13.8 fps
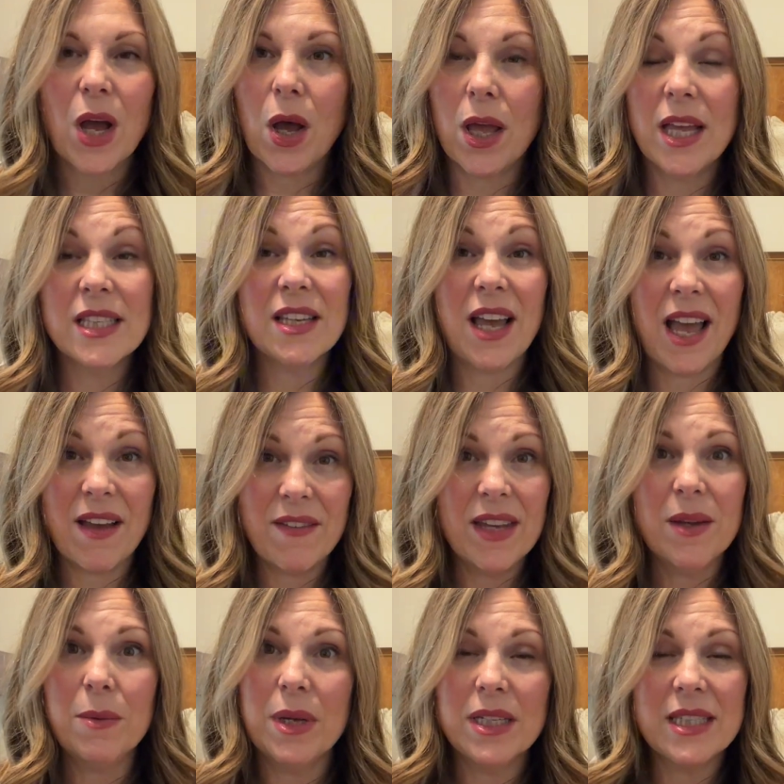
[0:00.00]
It's a
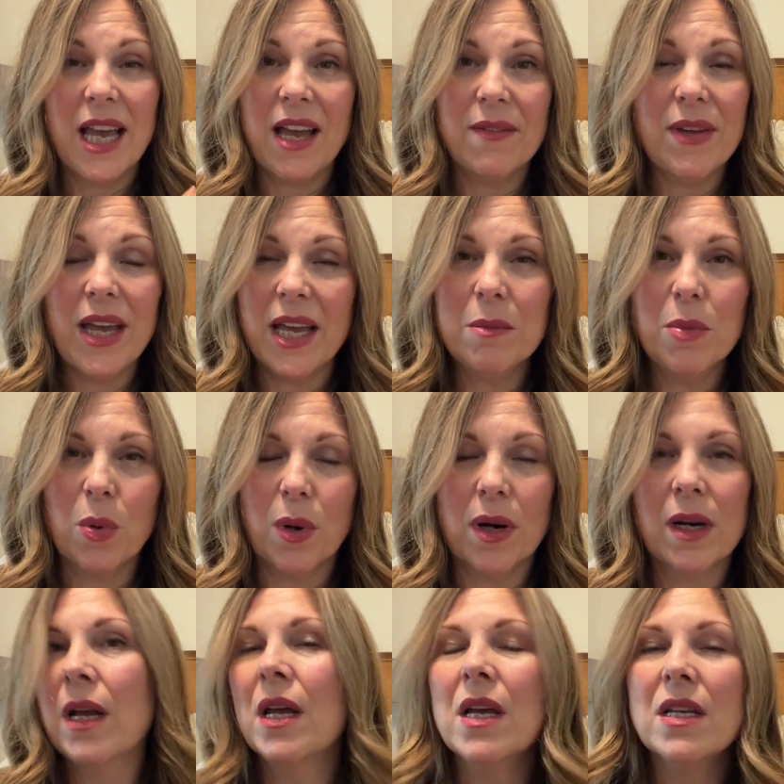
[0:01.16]
heavy
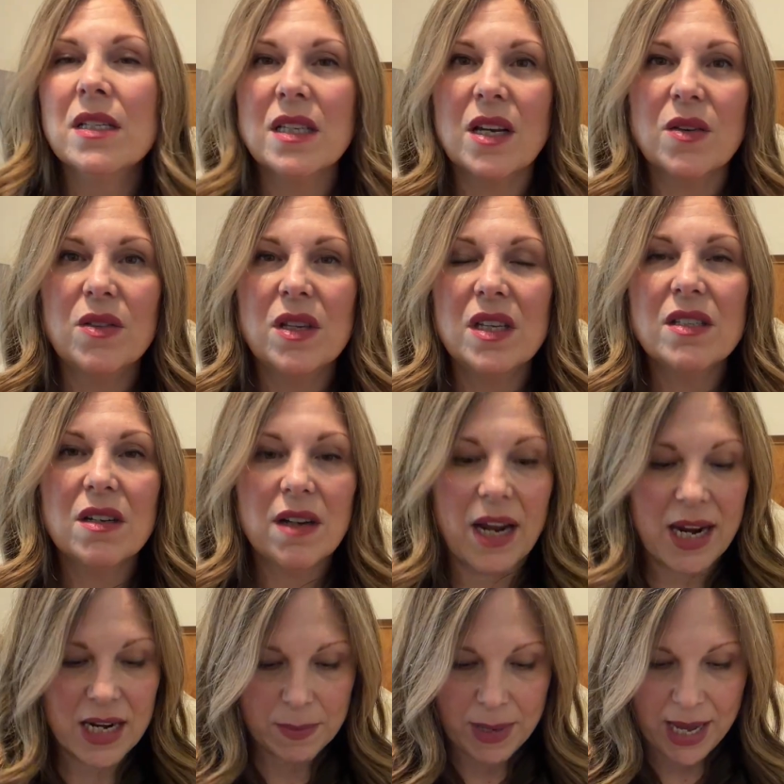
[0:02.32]
headboard. So these are
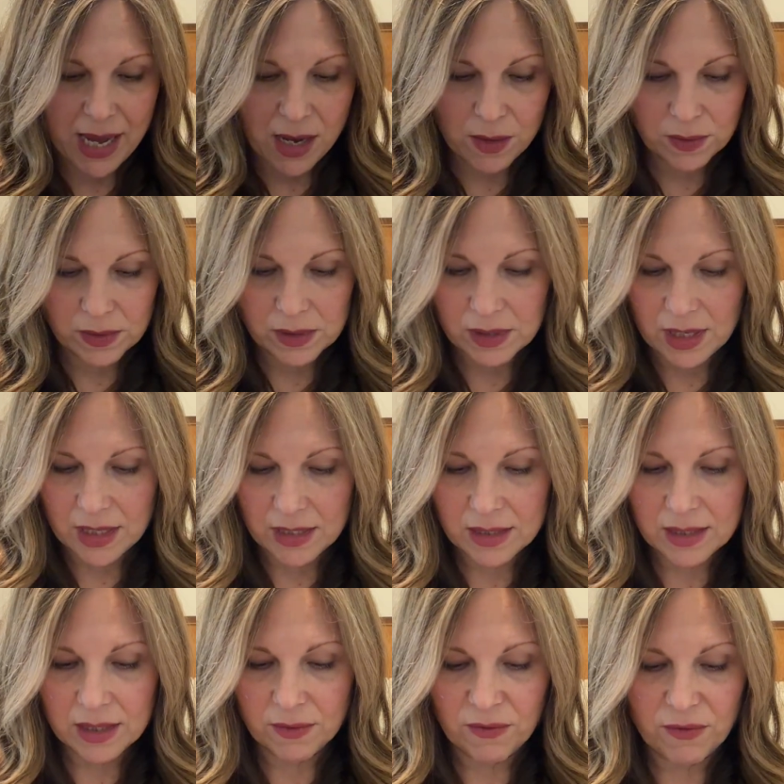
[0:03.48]
80 pounds.
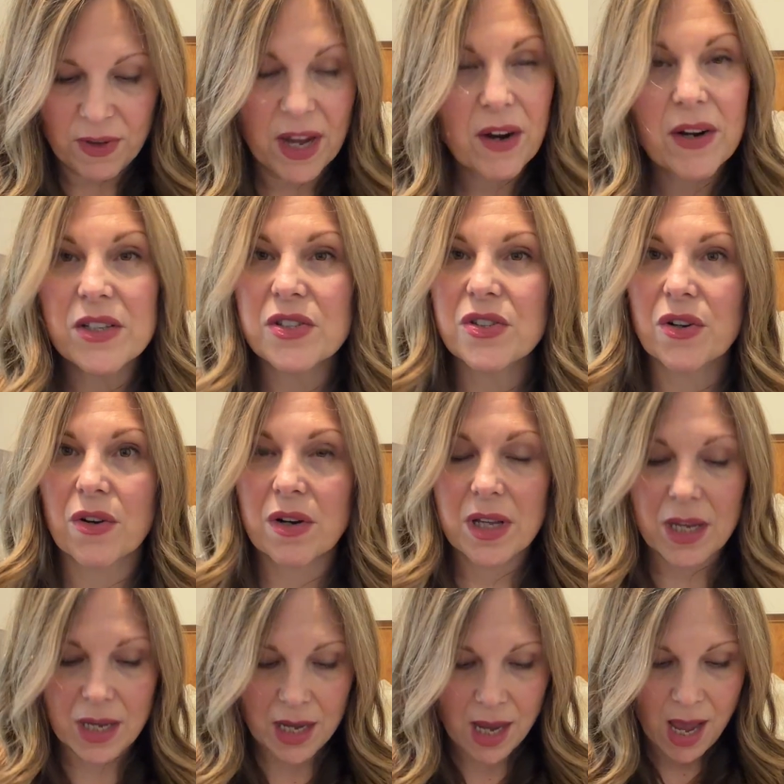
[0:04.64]
It's very
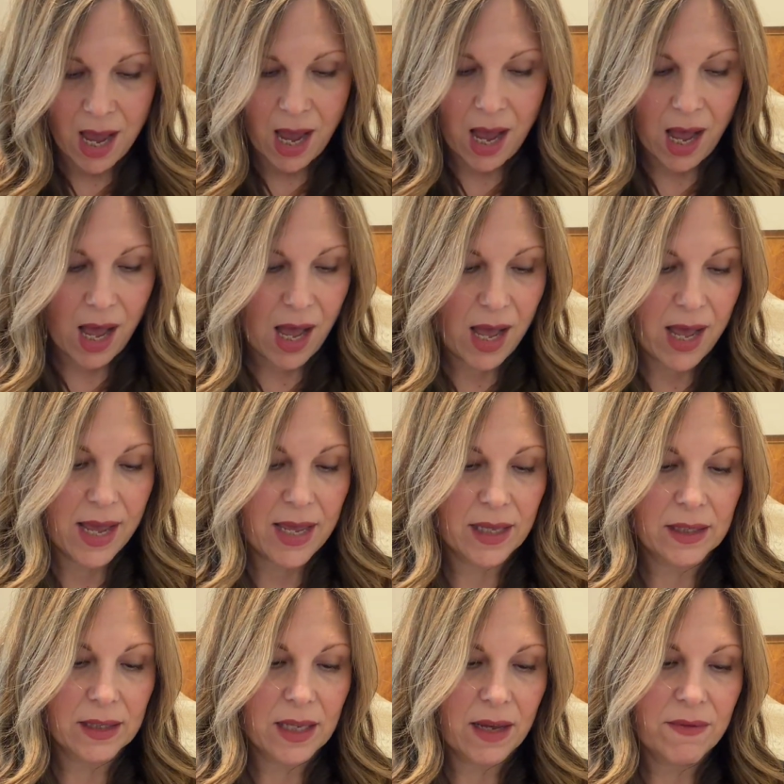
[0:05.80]
sturdy. I
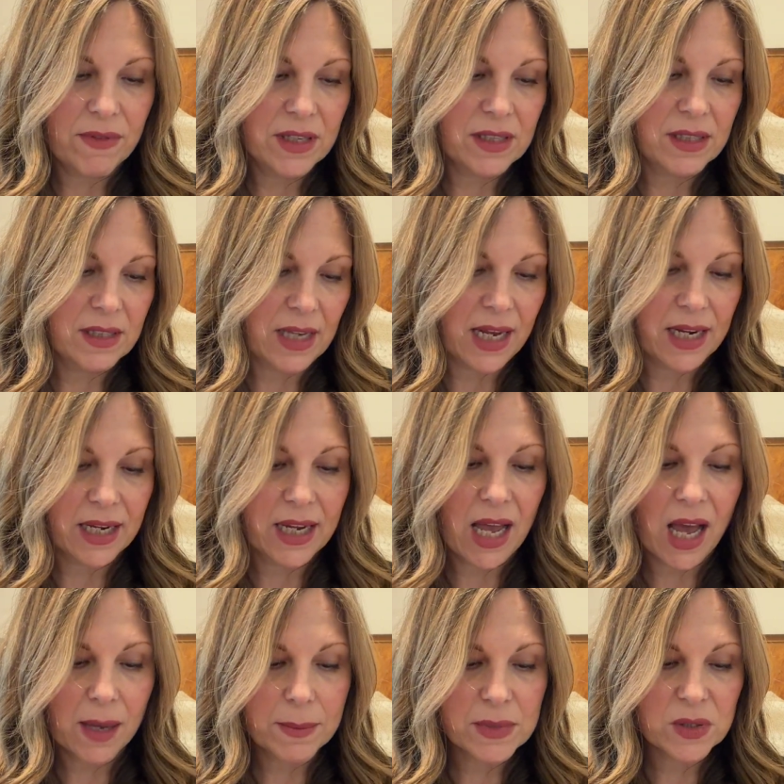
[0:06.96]
love this set. It
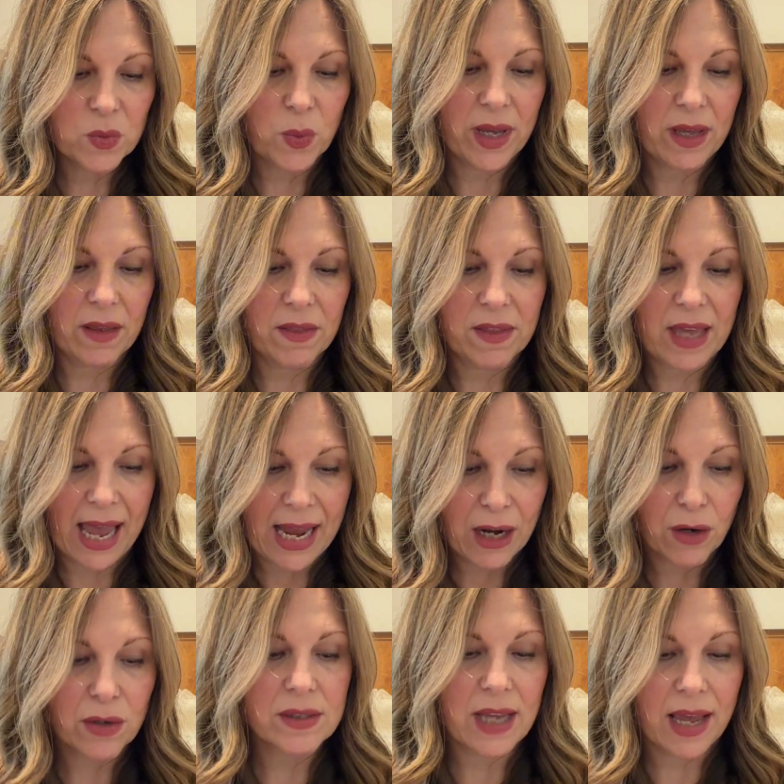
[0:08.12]
comes with the
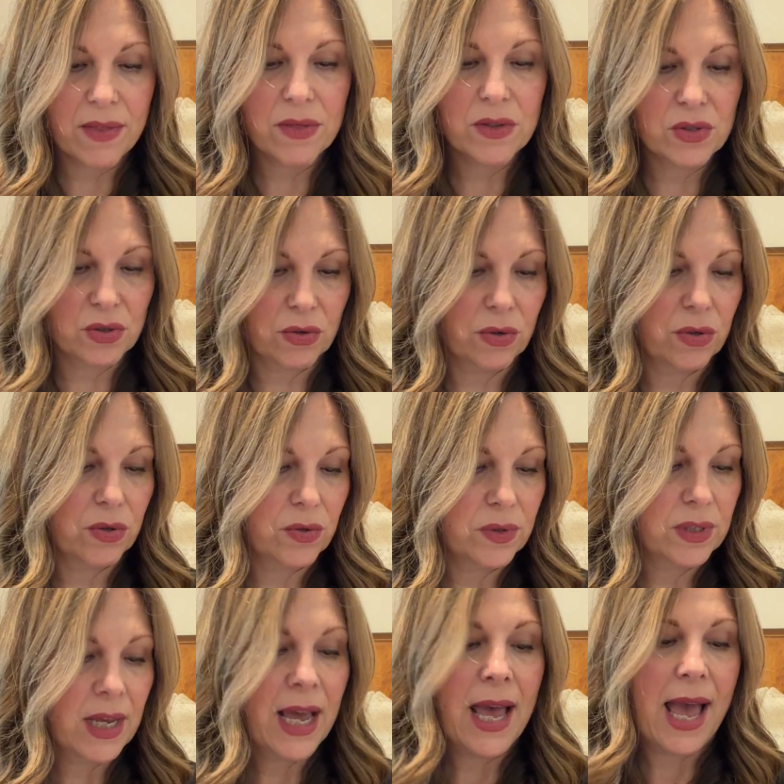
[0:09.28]
anchors and the
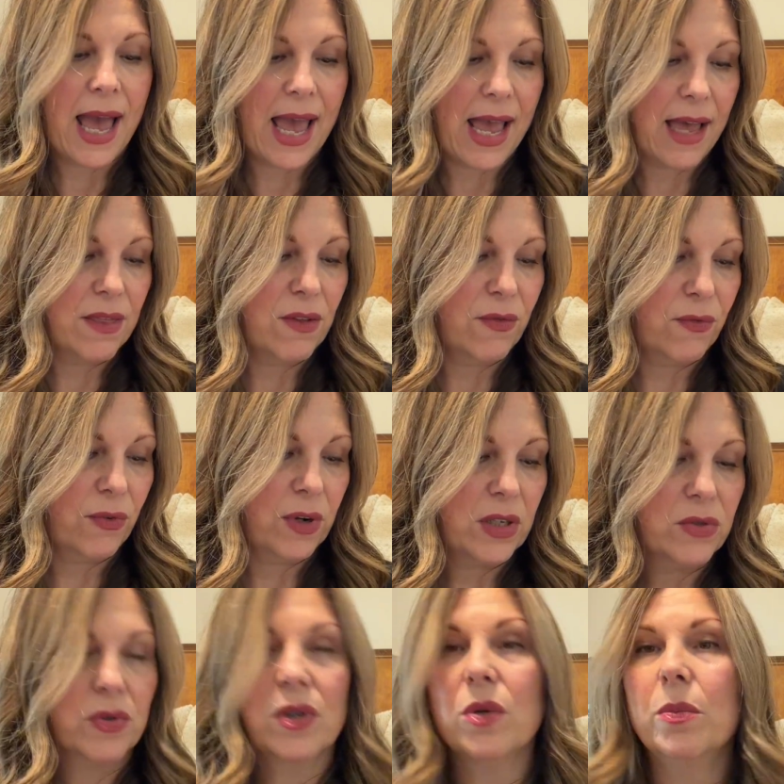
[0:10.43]
screws and the free
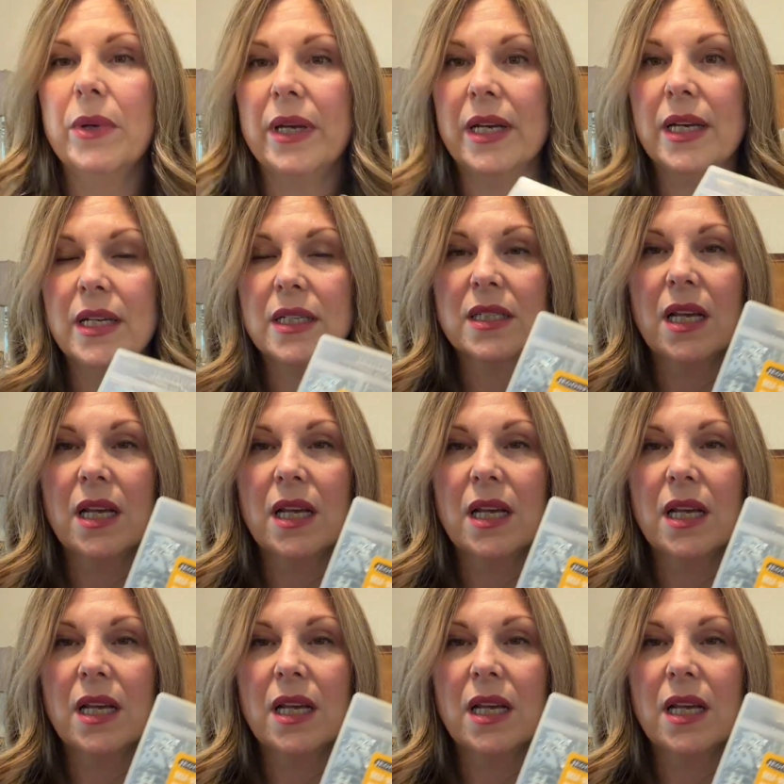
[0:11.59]
drill bit.